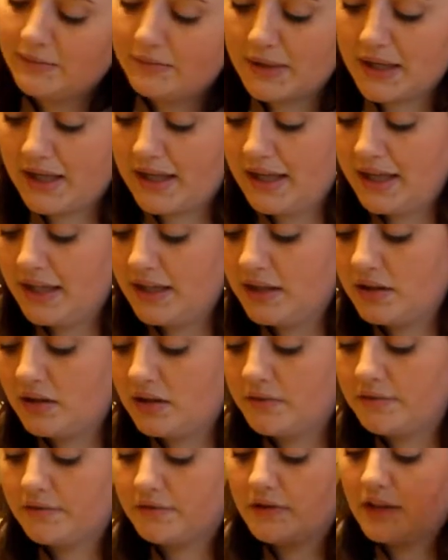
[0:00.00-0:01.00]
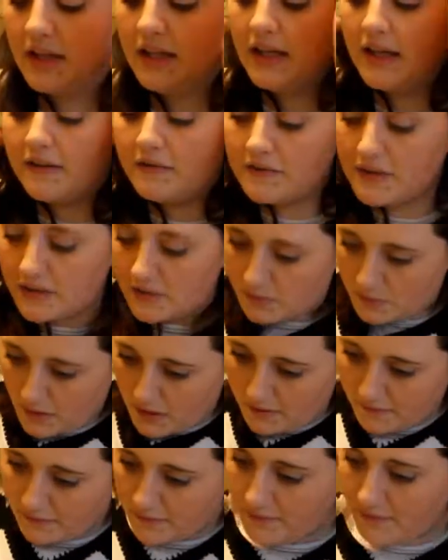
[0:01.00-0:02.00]
my free gift as
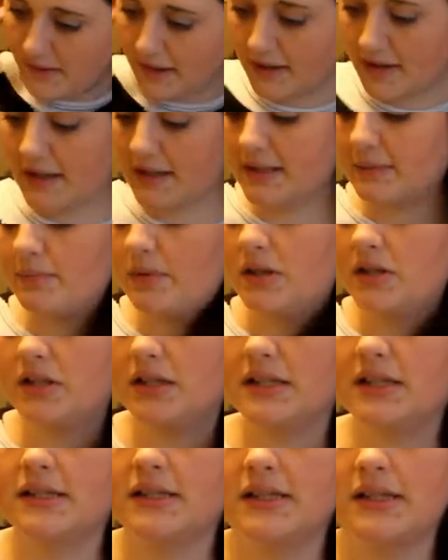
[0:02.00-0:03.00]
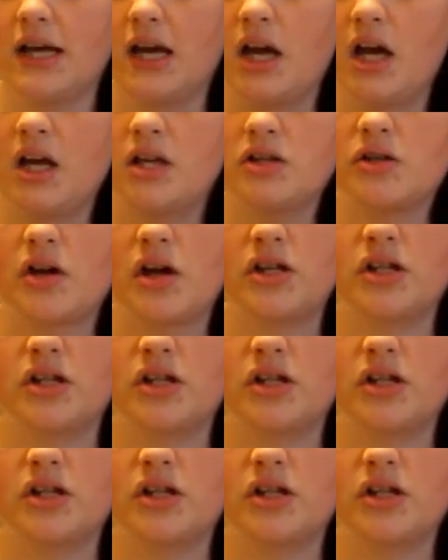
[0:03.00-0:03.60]
well from my last purchase. So I